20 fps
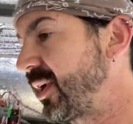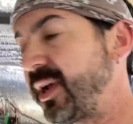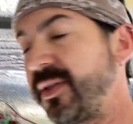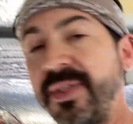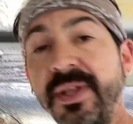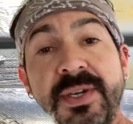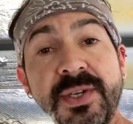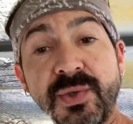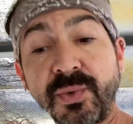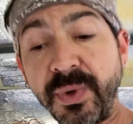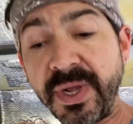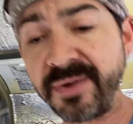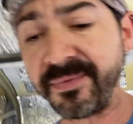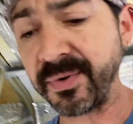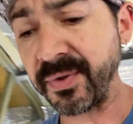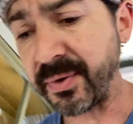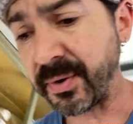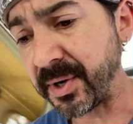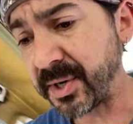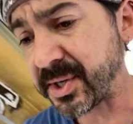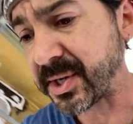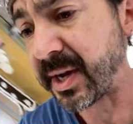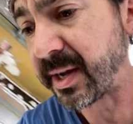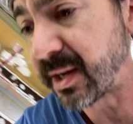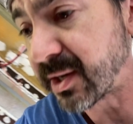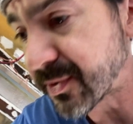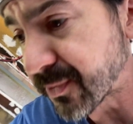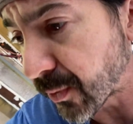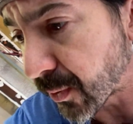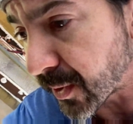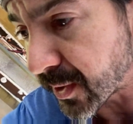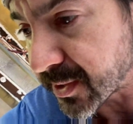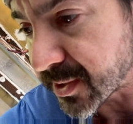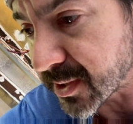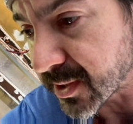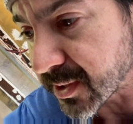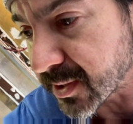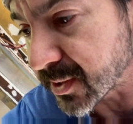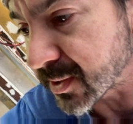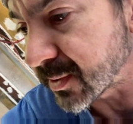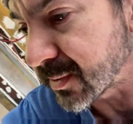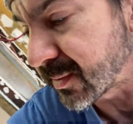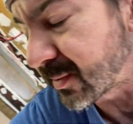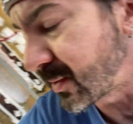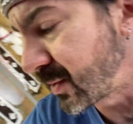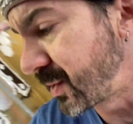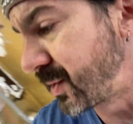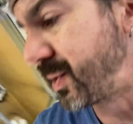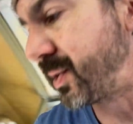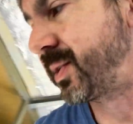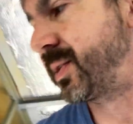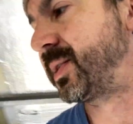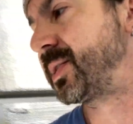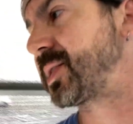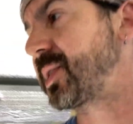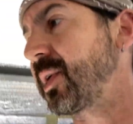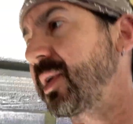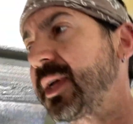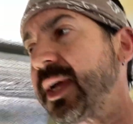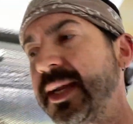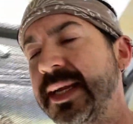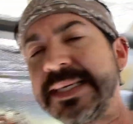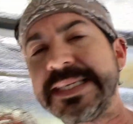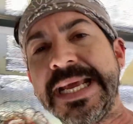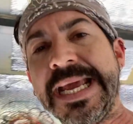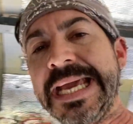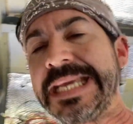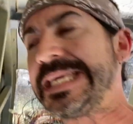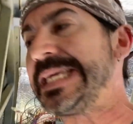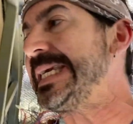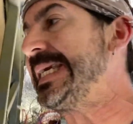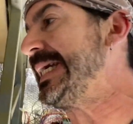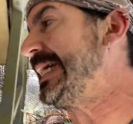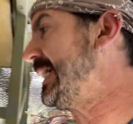and then just wait for 30 seconds for it to start getting tacky,